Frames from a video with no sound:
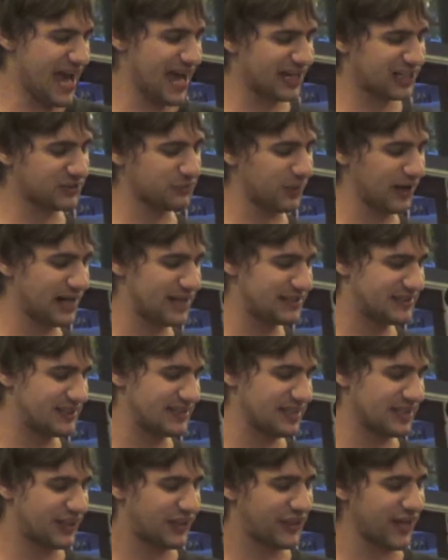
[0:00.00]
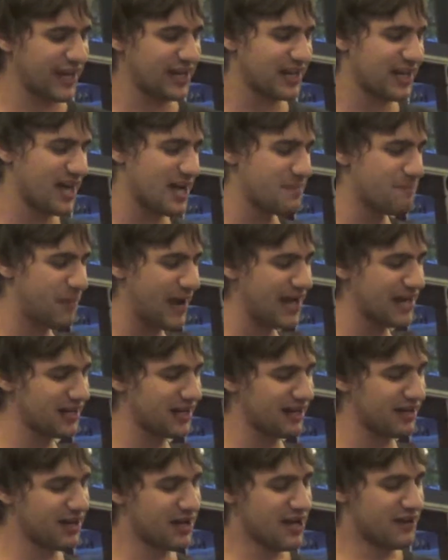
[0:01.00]
X, Y, Z, theta, and
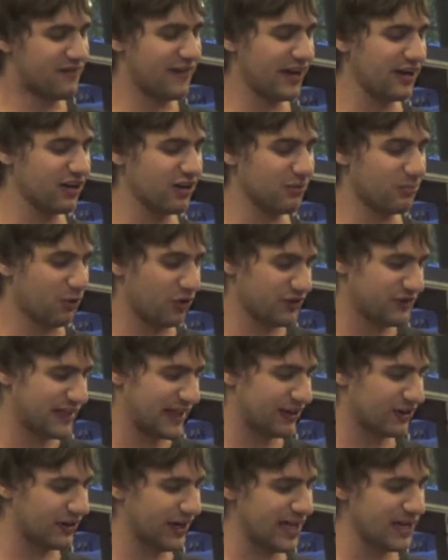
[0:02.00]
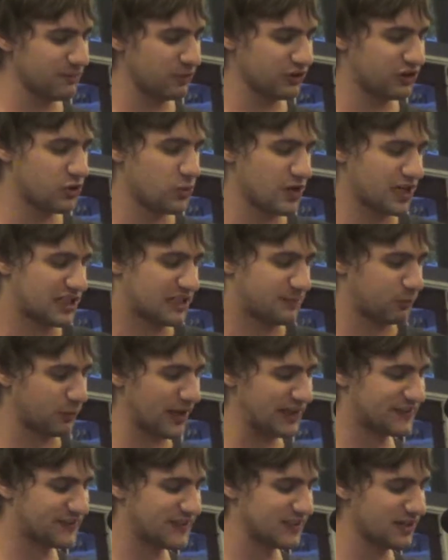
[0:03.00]
beta. Variables that are able to
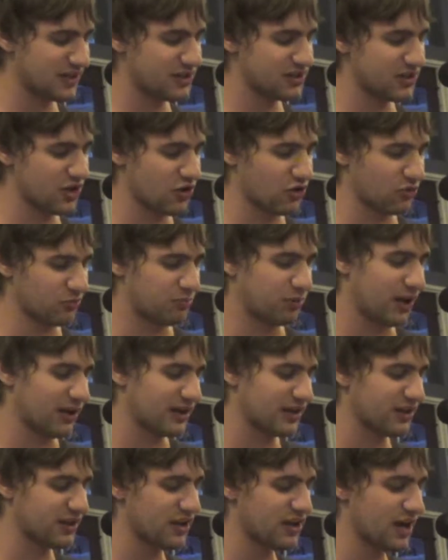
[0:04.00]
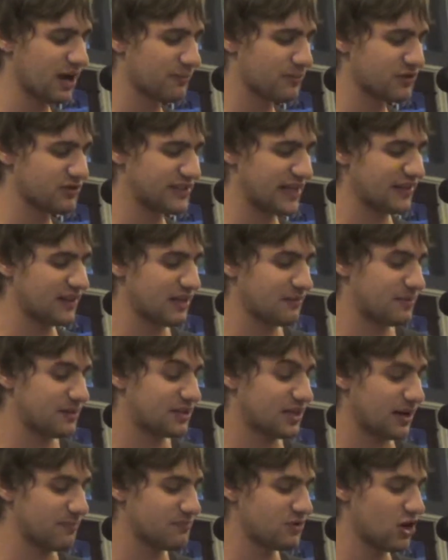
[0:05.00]
express the unknown. Plug in the numbers, then they
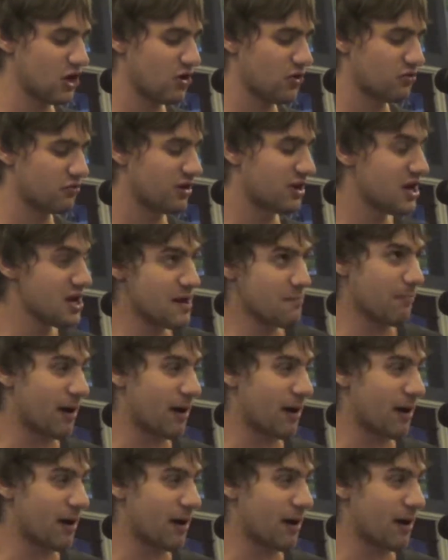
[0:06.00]
become known.